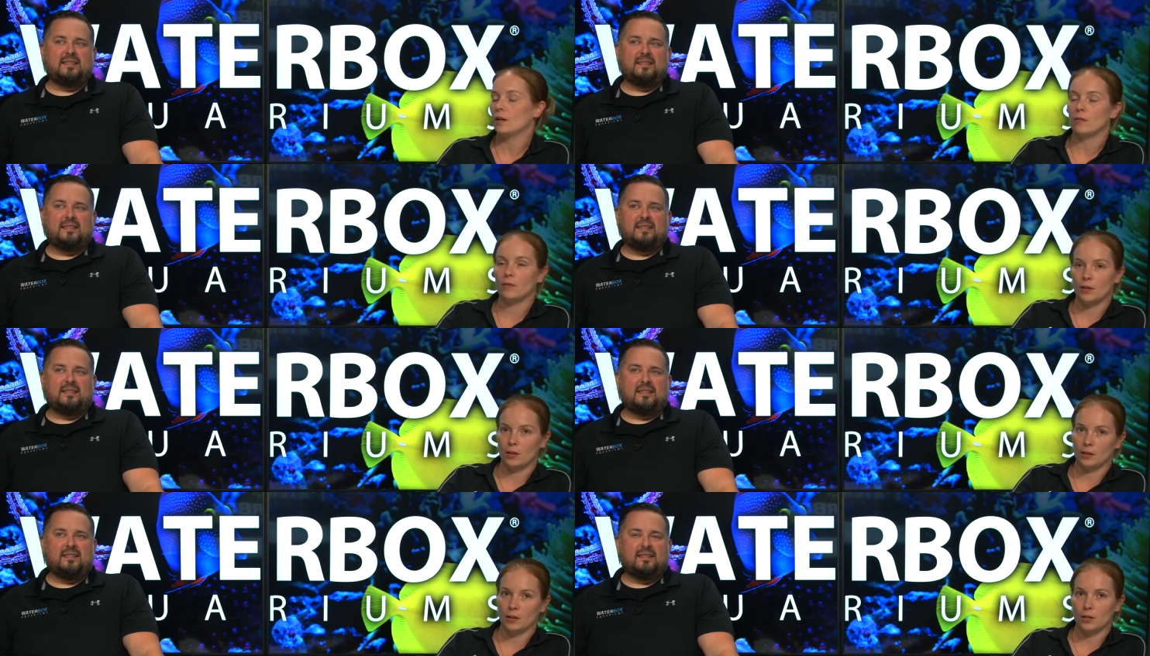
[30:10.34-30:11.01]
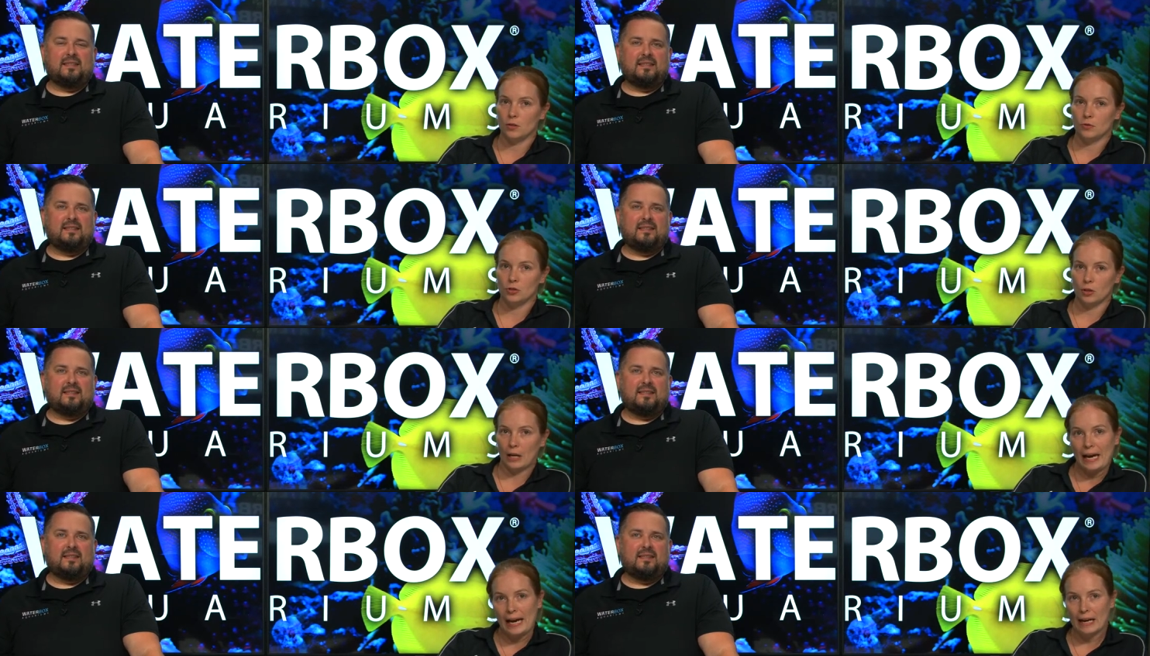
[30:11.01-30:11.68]
Speaker 1: and everything that you should
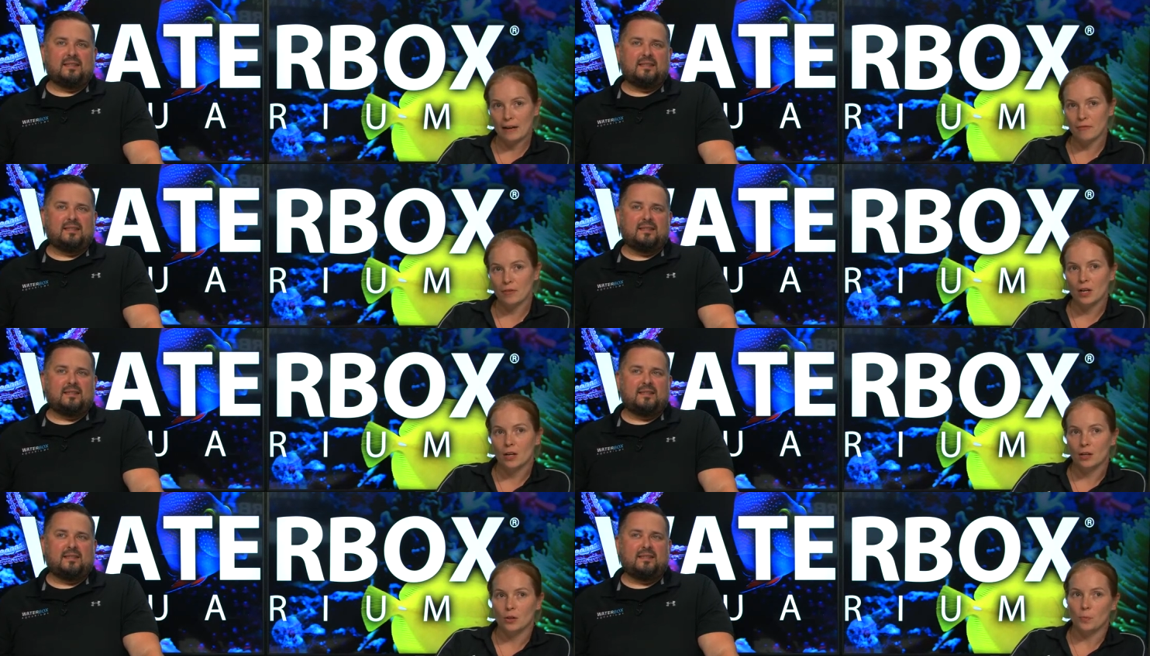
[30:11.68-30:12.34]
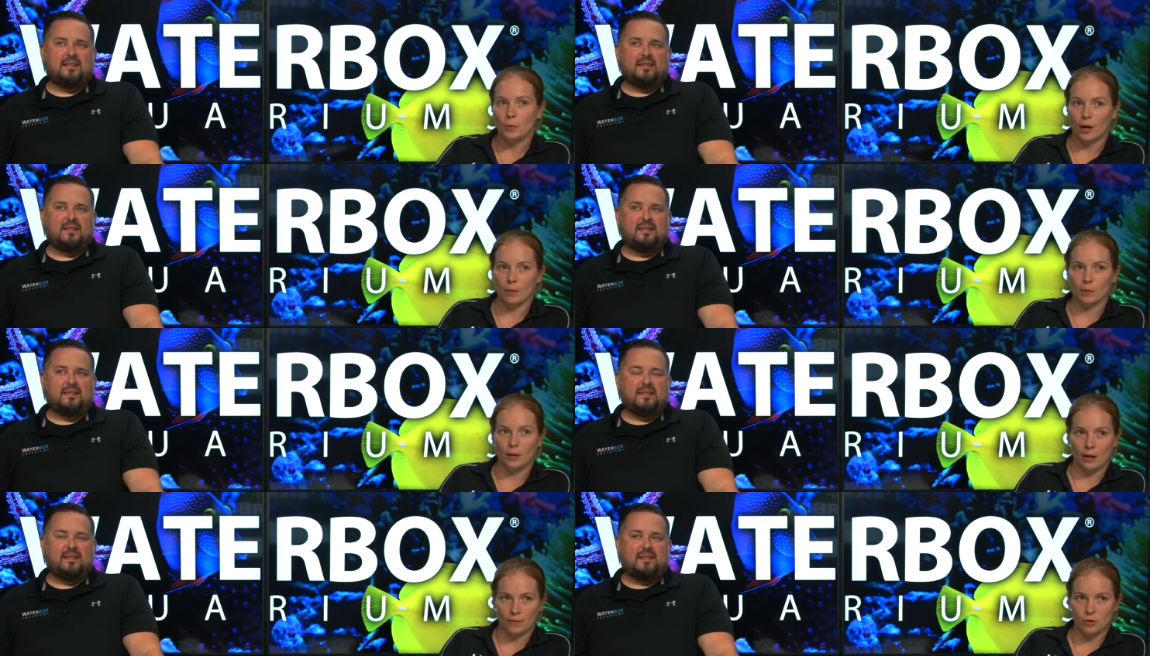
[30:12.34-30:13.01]
have, you probably
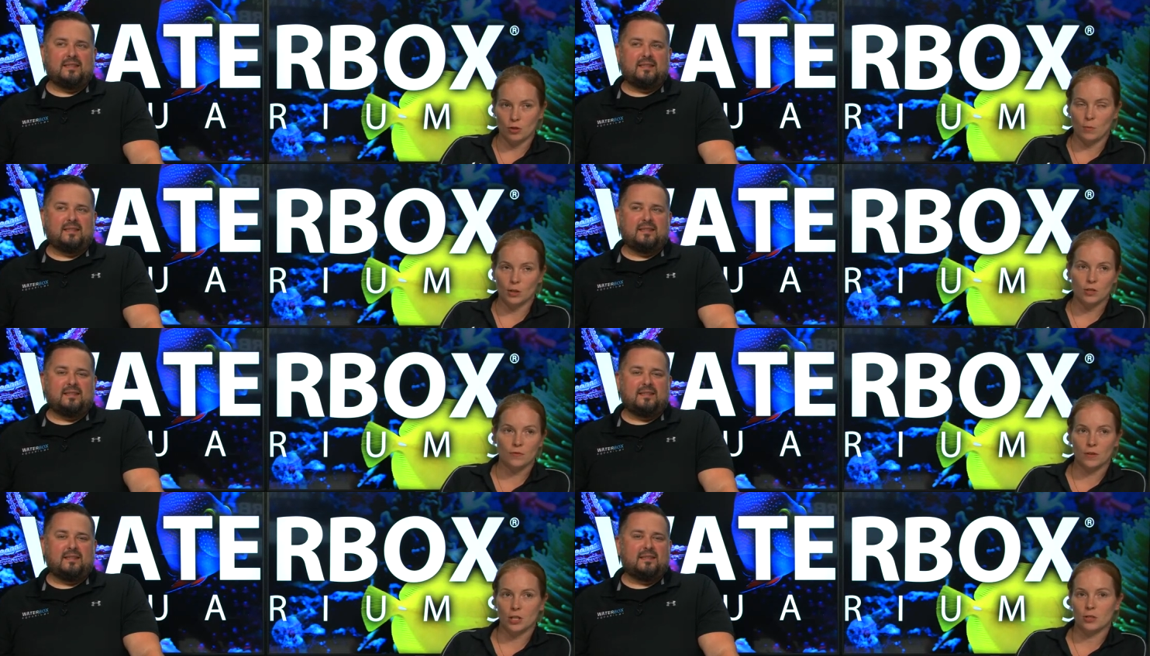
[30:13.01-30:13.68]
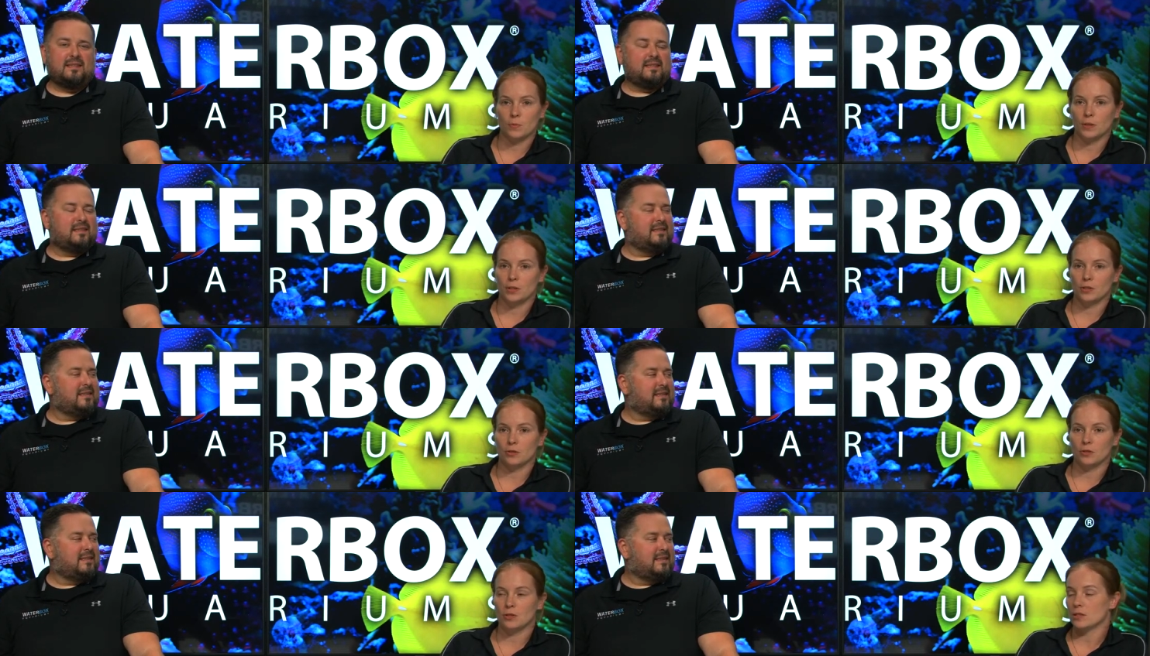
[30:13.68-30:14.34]
have too much fish because
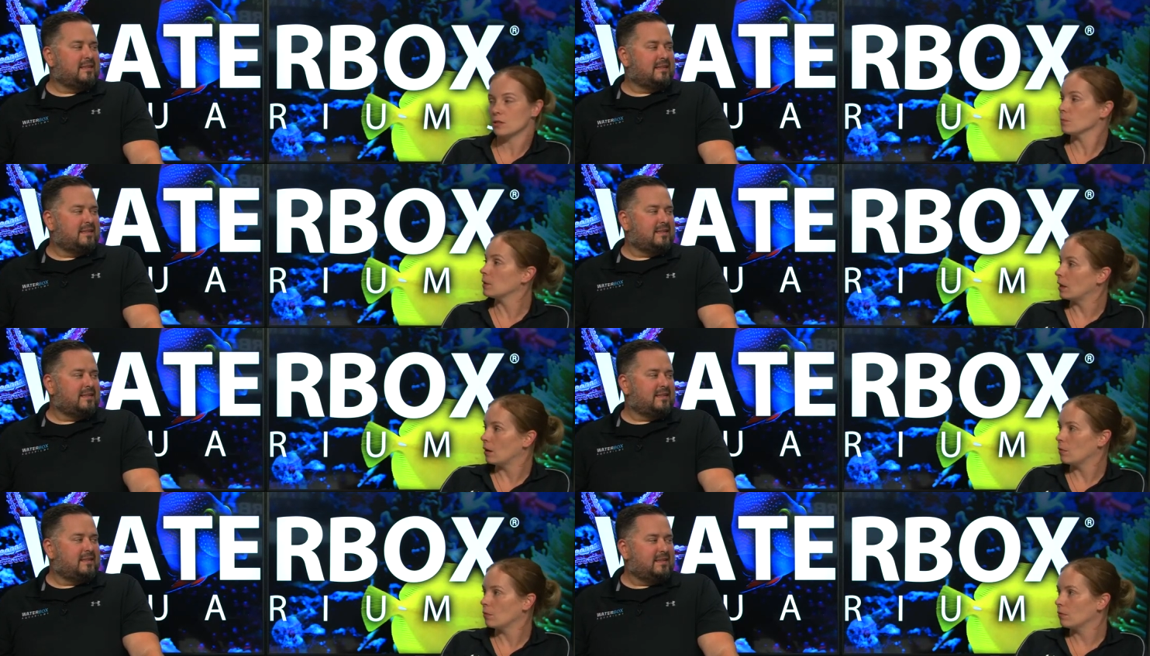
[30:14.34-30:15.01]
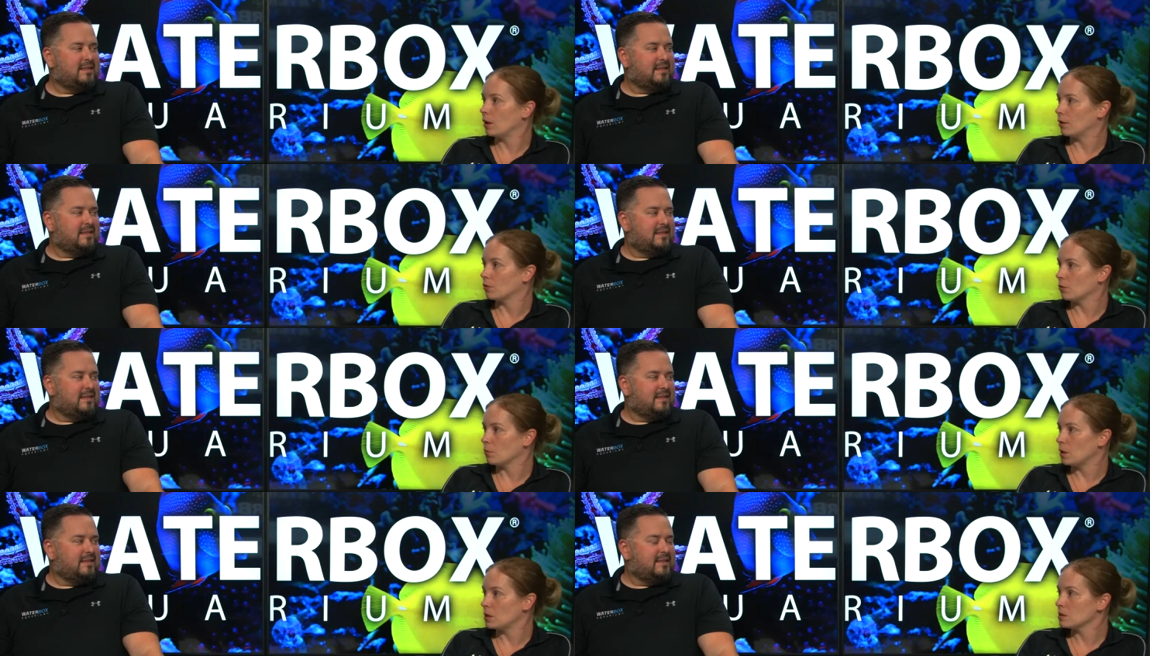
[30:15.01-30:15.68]
your system can't handle the
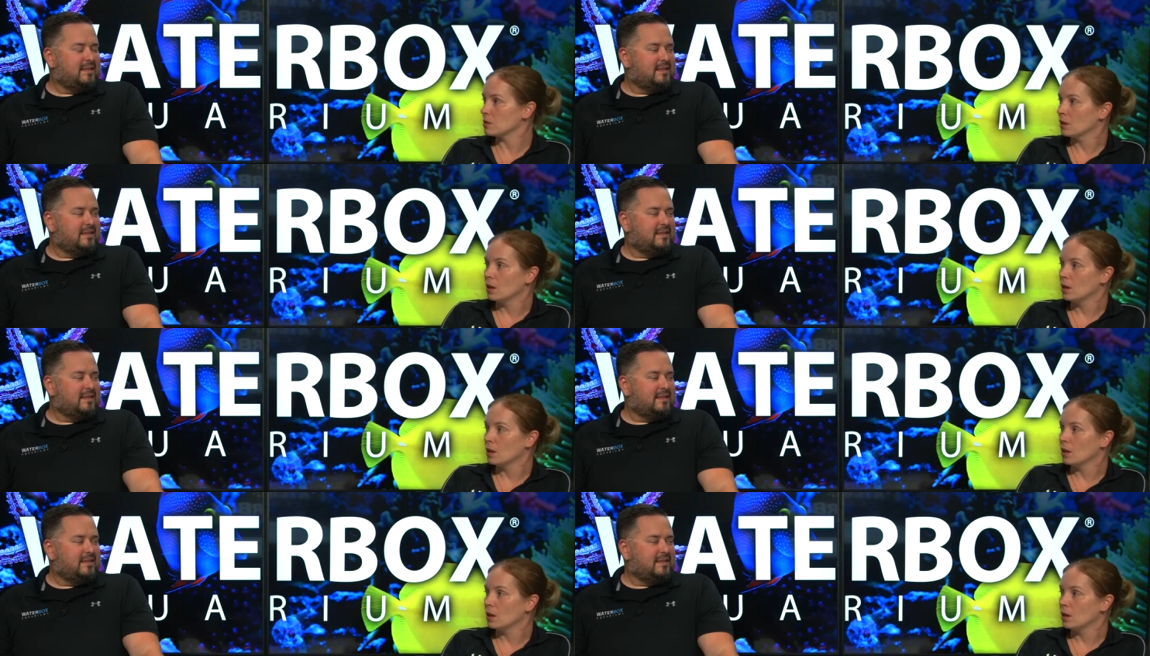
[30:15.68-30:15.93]
waste.